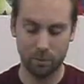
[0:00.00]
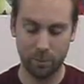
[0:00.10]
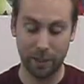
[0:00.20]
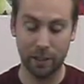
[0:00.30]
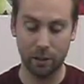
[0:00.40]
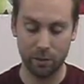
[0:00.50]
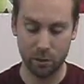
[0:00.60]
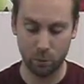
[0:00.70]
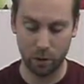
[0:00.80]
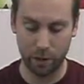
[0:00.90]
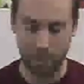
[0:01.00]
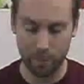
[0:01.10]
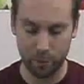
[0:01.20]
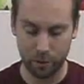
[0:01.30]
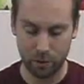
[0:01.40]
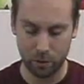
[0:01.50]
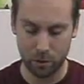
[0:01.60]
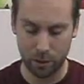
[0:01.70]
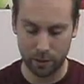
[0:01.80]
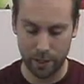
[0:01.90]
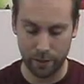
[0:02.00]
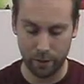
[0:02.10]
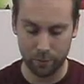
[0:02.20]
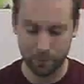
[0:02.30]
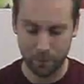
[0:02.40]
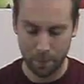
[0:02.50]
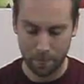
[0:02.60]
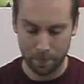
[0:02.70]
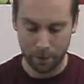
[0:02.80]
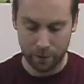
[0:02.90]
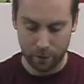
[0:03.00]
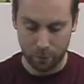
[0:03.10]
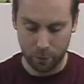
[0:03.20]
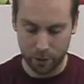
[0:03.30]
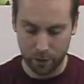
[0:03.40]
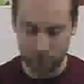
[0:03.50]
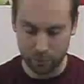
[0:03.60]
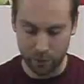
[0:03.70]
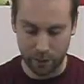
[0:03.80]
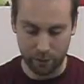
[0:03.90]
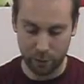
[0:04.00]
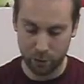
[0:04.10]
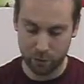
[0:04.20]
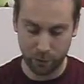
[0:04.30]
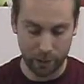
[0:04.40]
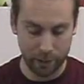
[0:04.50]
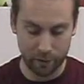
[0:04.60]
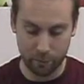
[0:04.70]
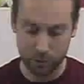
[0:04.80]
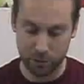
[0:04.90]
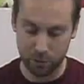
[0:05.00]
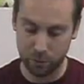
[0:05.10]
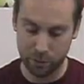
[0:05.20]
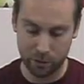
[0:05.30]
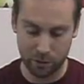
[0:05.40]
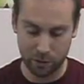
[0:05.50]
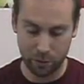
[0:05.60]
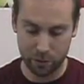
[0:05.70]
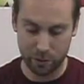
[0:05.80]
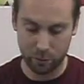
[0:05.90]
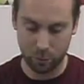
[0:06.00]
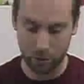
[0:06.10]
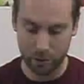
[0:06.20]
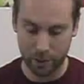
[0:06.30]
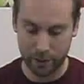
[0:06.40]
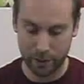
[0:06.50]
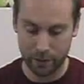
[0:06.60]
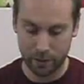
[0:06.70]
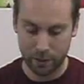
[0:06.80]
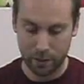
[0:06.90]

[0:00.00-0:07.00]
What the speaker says: beginning of his run on that book, so check that out. What else do we have? Heroes for Hire #2, which is another Civil War tie-in.